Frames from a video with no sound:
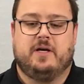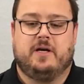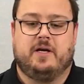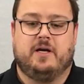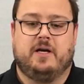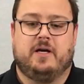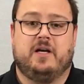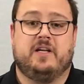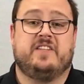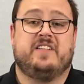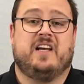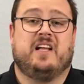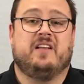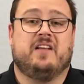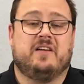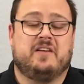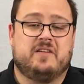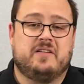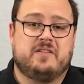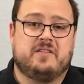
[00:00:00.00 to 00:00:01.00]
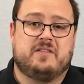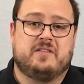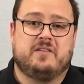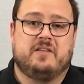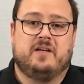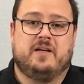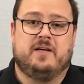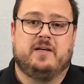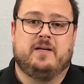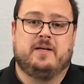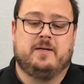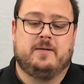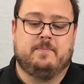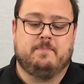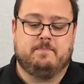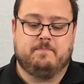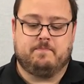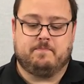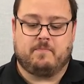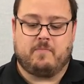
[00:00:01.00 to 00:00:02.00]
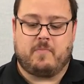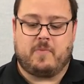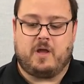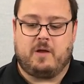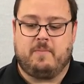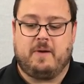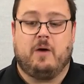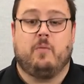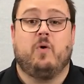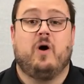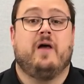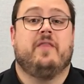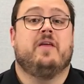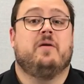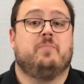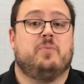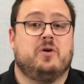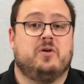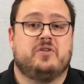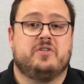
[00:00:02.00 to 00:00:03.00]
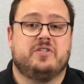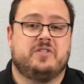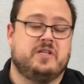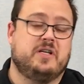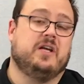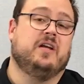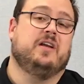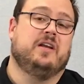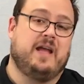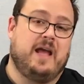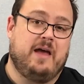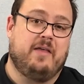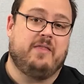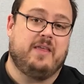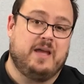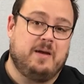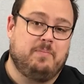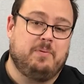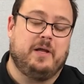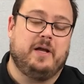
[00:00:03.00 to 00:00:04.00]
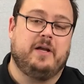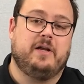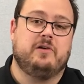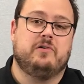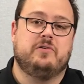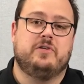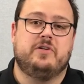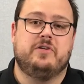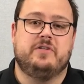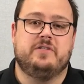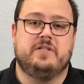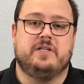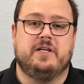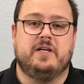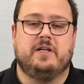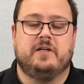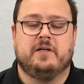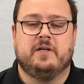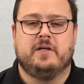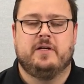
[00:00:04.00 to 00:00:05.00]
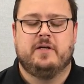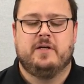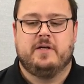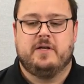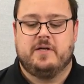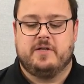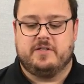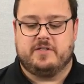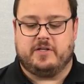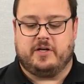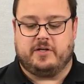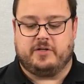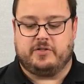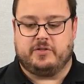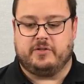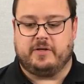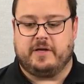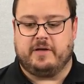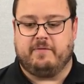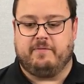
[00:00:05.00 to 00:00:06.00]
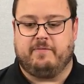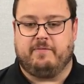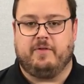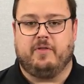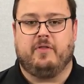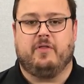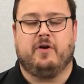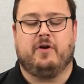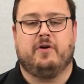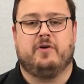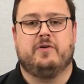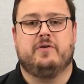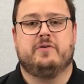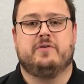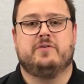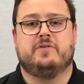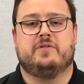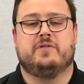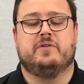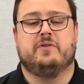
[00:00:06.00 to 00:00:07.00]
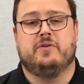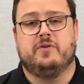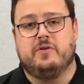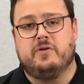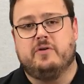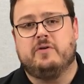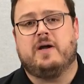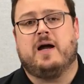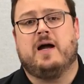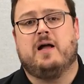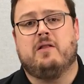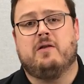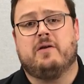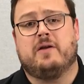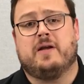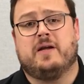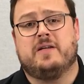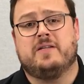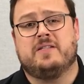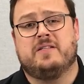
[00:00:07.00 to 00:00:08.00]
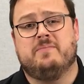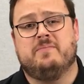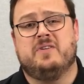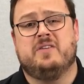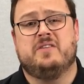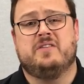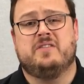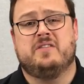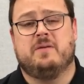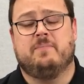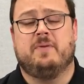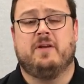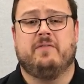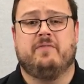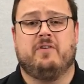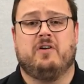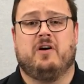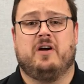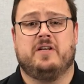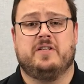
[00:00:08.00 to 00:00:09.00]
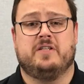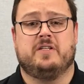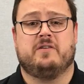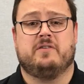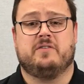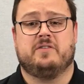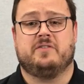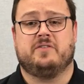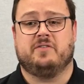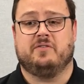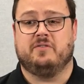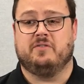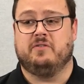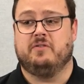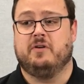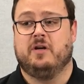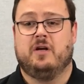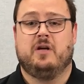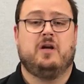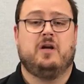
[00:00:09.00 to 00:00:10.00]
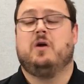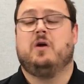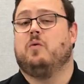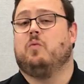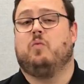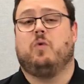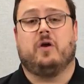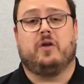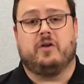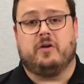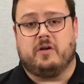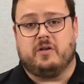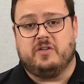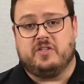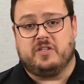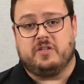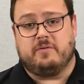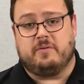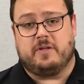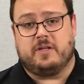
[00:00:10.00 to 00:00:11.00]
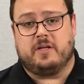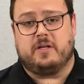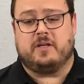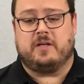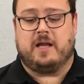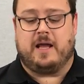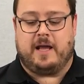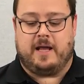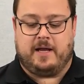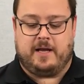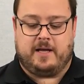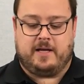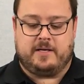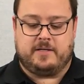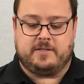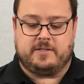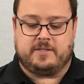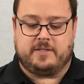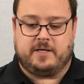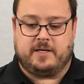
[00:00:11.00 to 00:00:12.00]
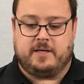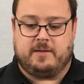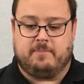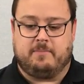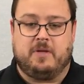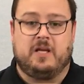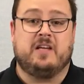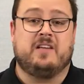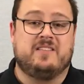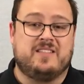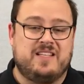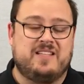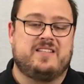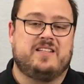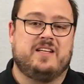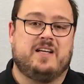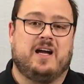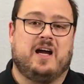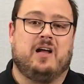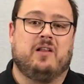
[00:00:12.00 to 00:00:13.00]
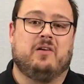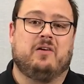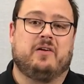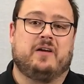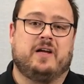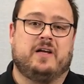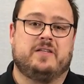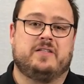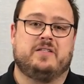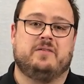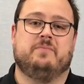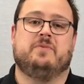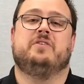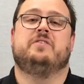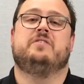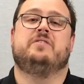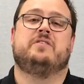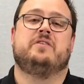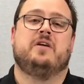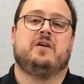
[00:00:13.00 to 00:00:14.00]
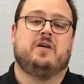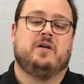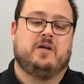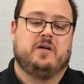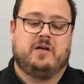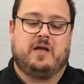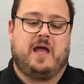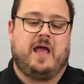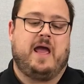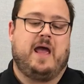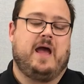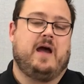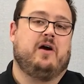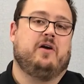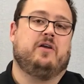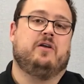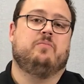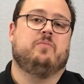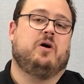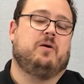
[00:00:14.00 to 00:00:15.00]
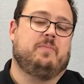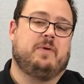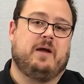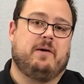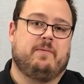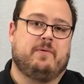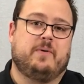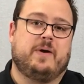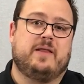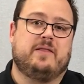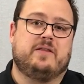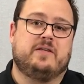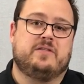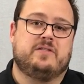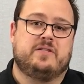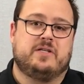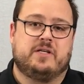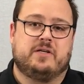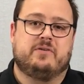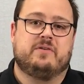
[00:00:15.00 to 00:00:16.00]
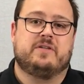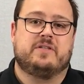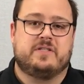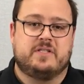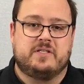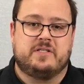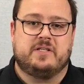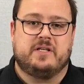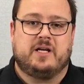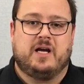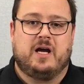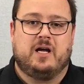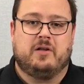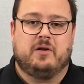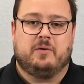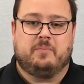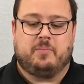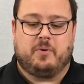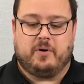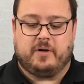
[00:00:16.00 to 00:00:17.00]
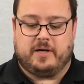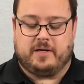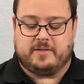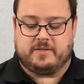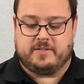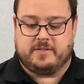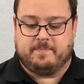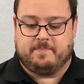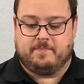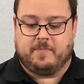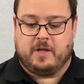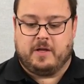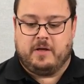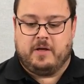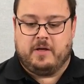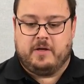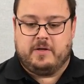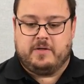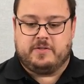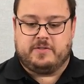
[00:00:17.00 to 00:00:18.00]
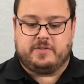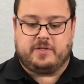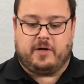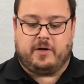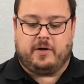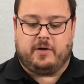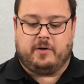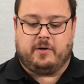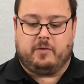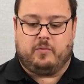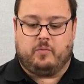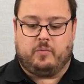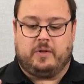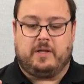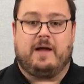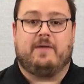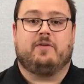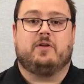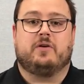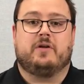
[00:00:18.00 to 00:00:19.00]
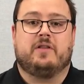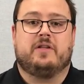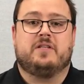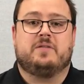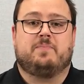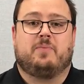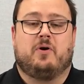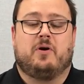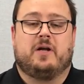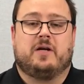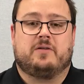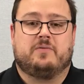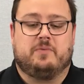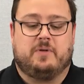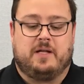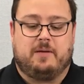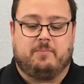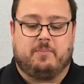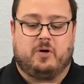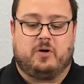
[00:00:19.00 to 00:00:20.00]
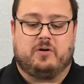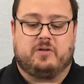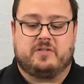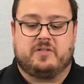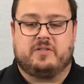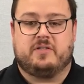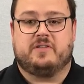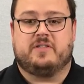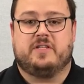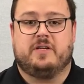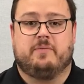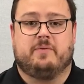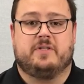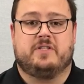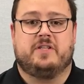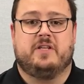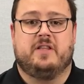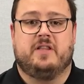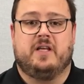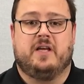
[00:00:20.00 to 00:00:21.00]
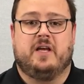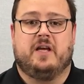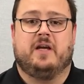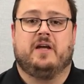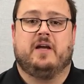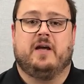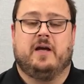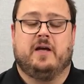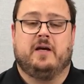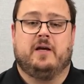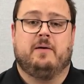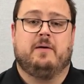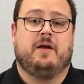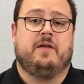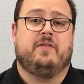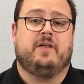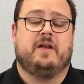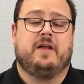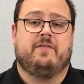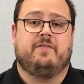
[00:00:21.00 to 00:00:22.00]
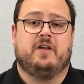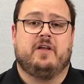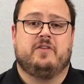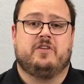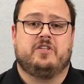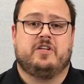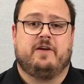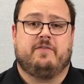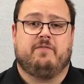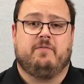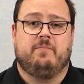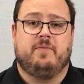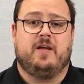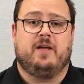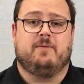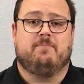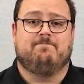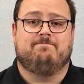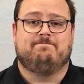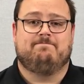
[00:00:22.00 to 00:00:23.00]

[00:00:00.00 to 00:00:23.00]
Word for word: are telling us about why they're purchasing it and how they're planning on using it. So it should give those new Arlo customers a bit of an idea as to what you can do with it, and existing Arlo customers, how you might be able to add this to your existing Arlo products. So we'll have a look at this product, we'll unbox, see what's in there, and then have another chat from there.